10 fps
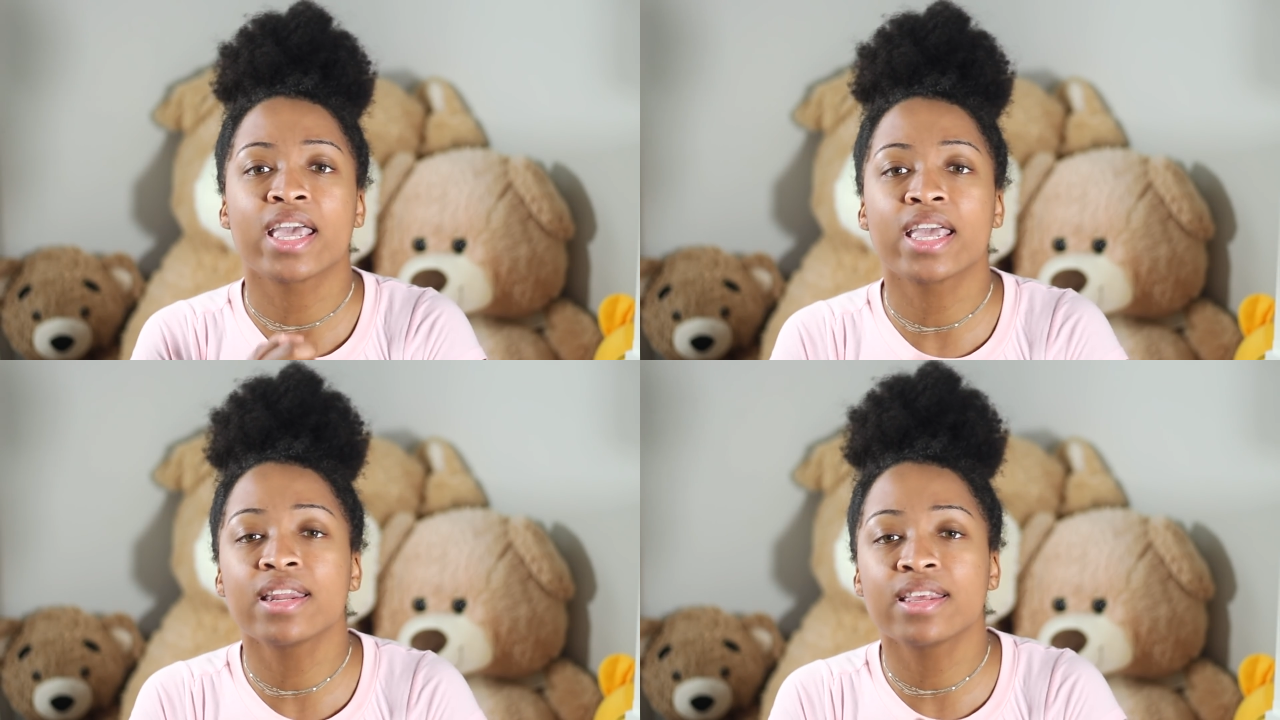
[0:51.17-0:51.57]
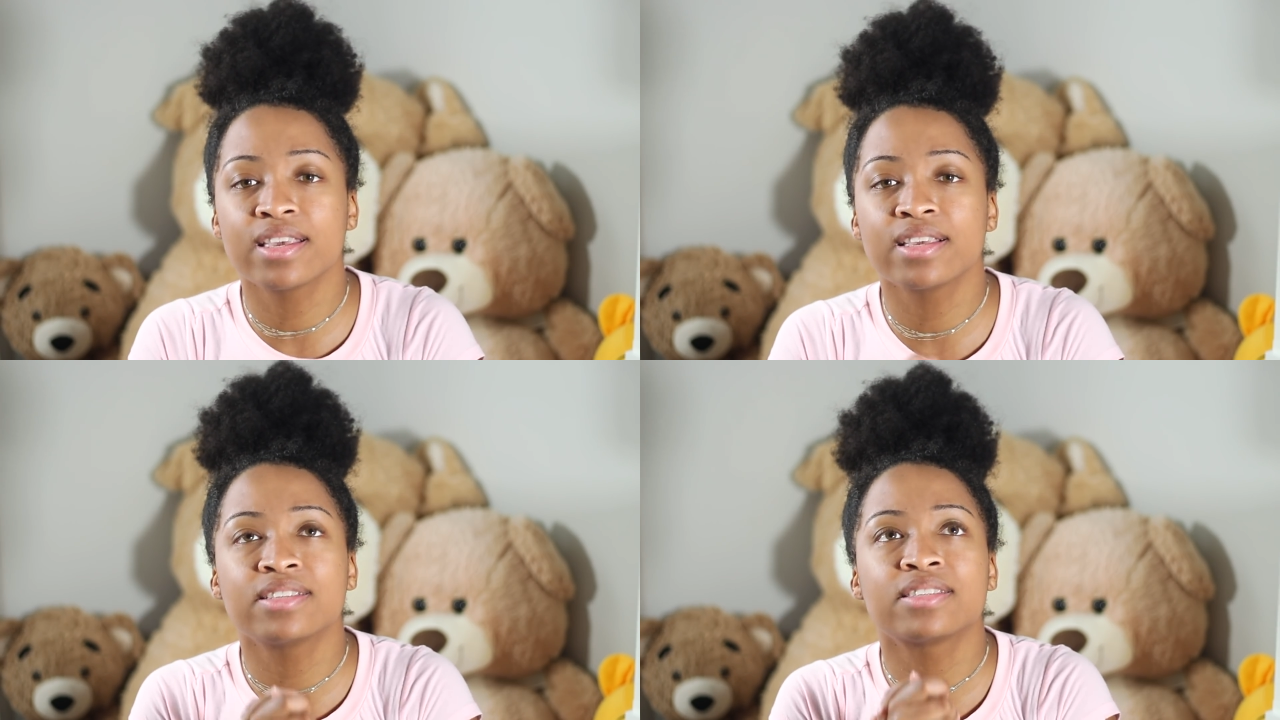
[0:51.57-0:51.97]
It
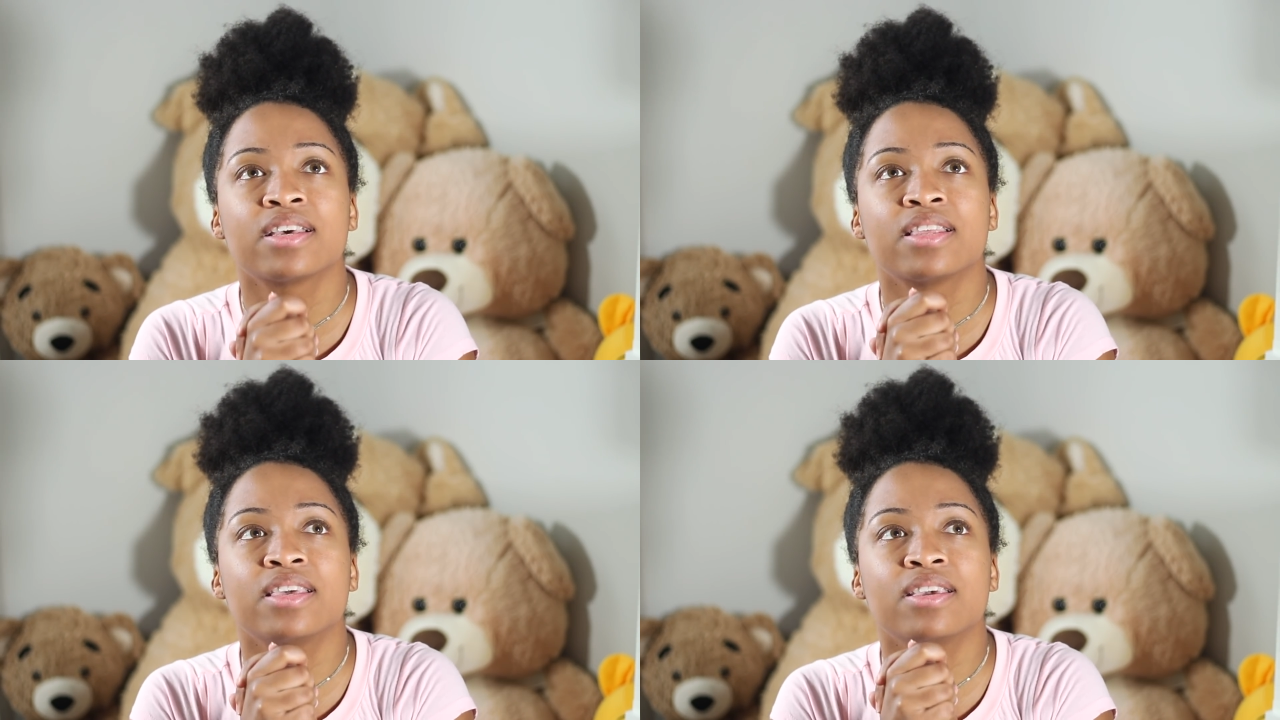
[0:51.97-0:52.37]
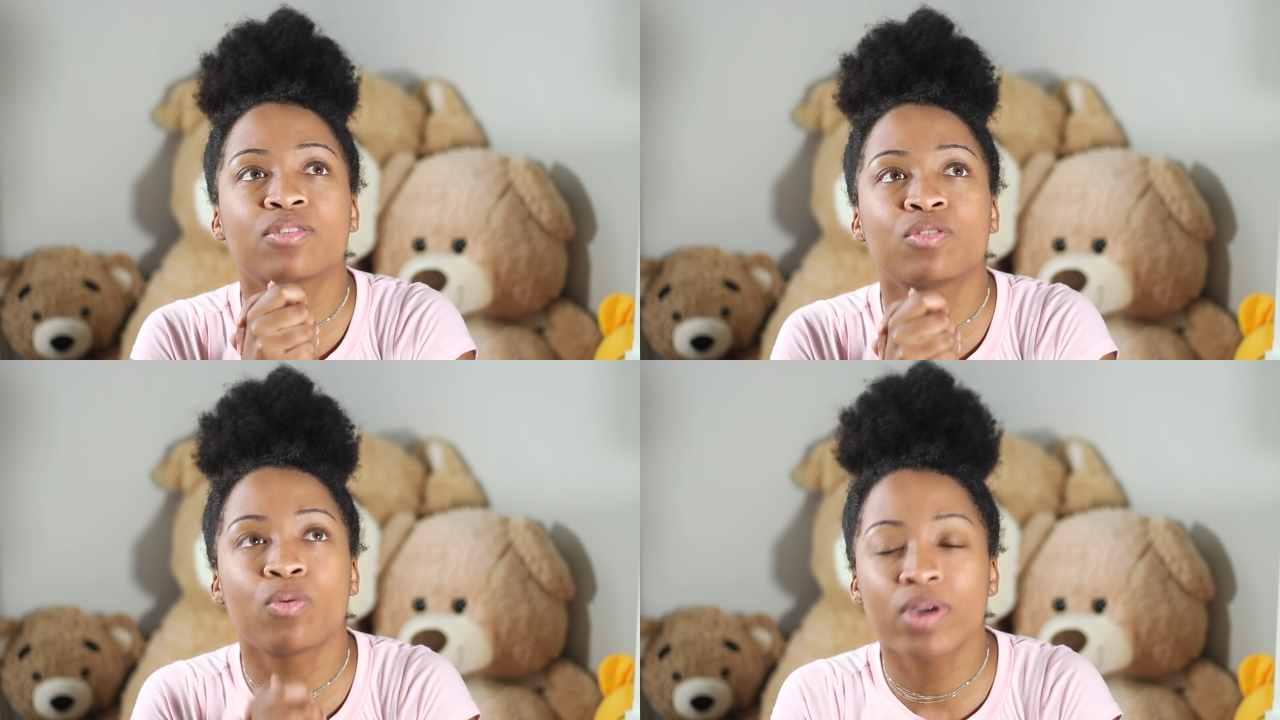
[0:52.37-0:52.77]
is the
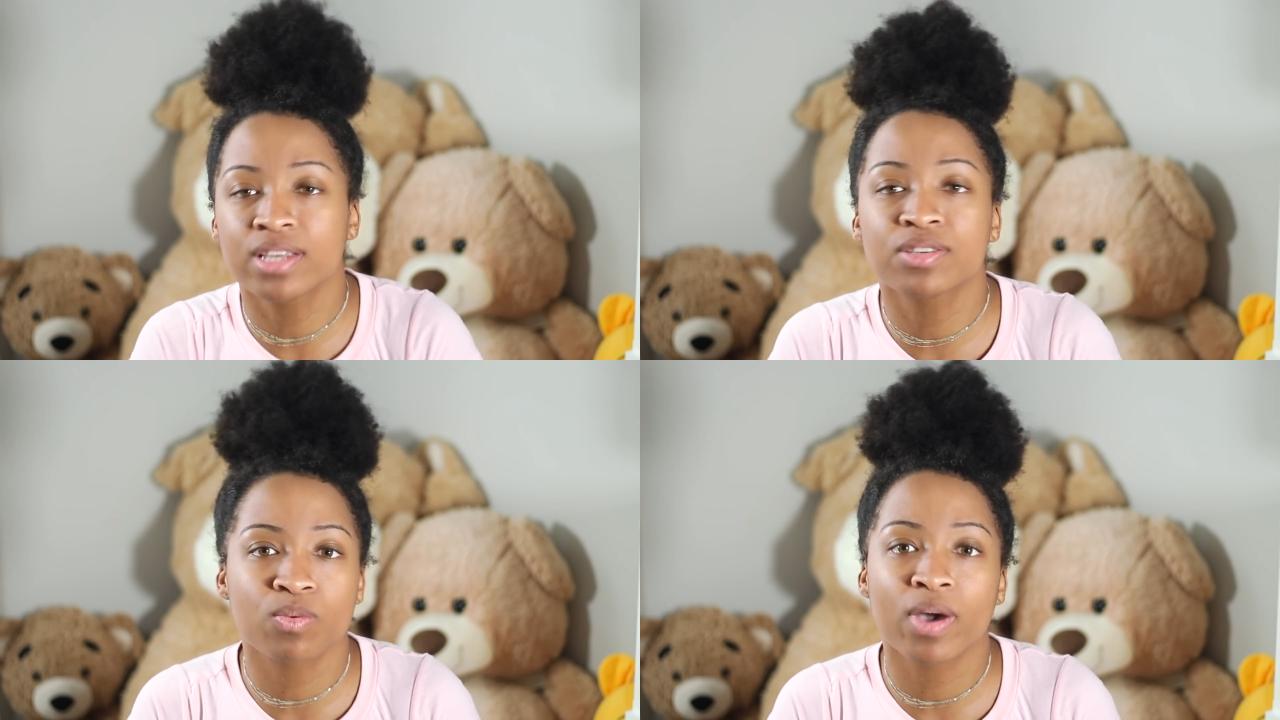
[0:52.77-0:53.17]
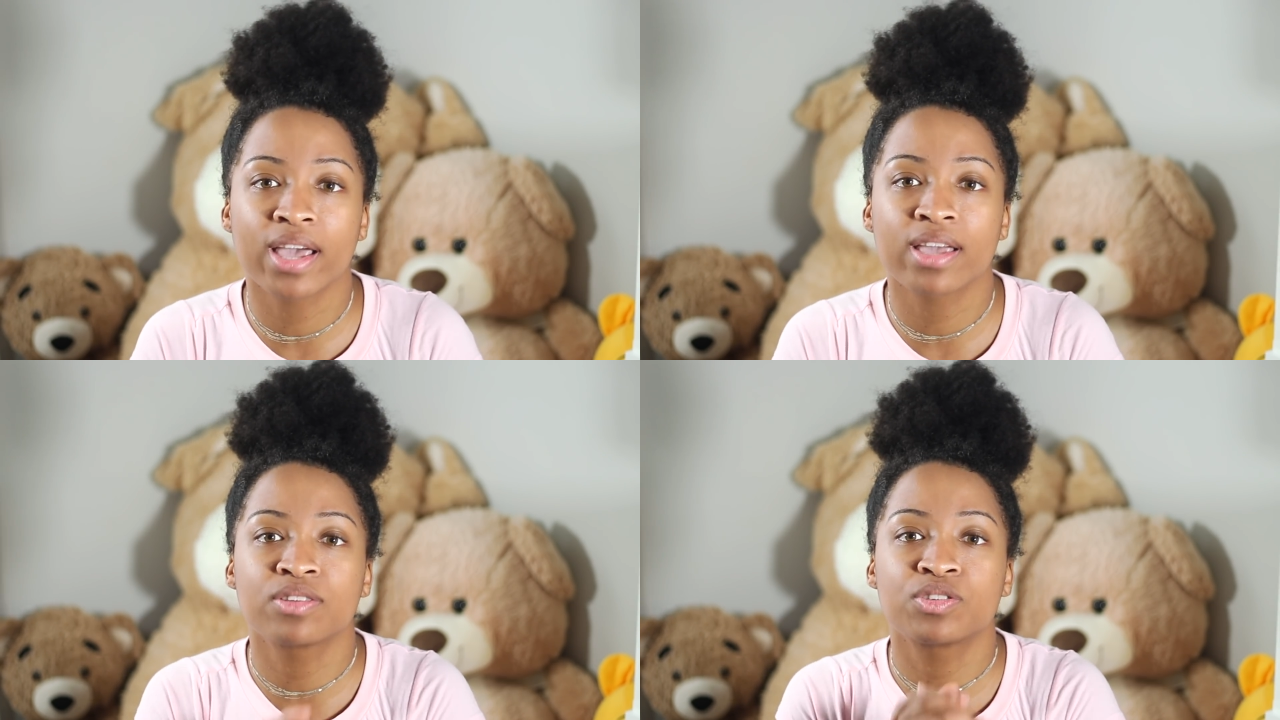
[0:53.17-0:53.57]
quickest
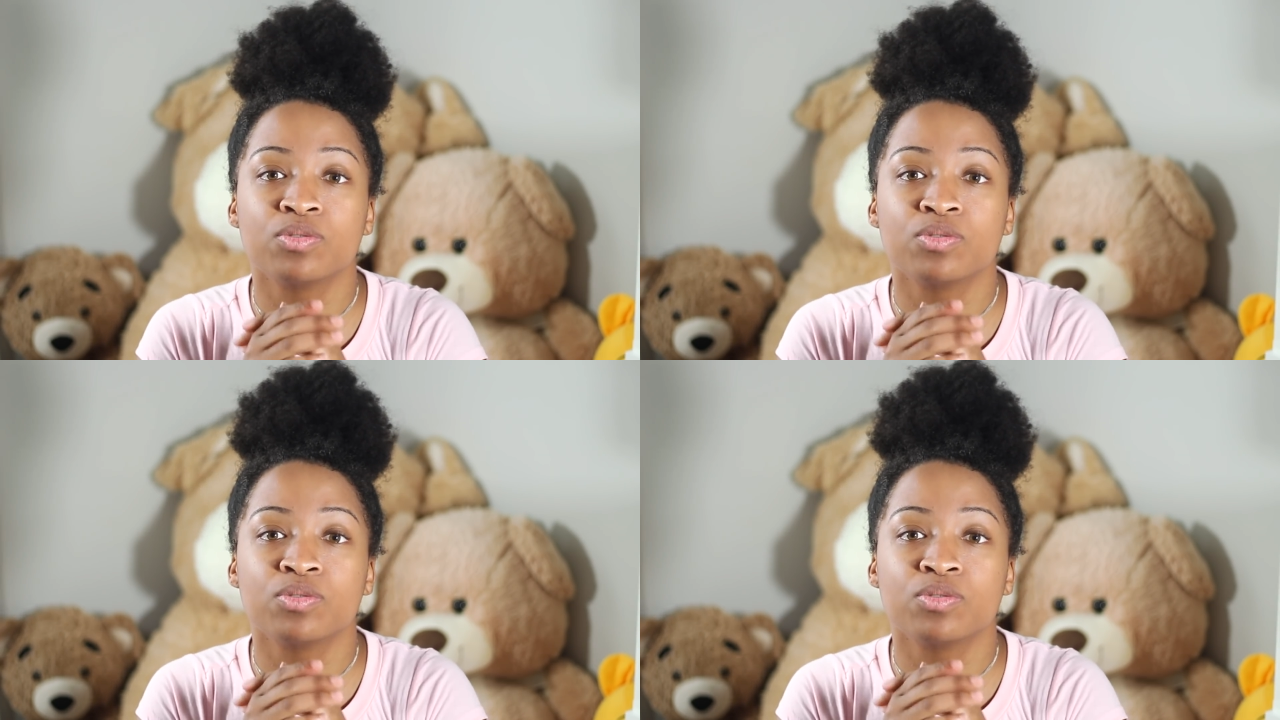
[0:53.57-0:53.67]
way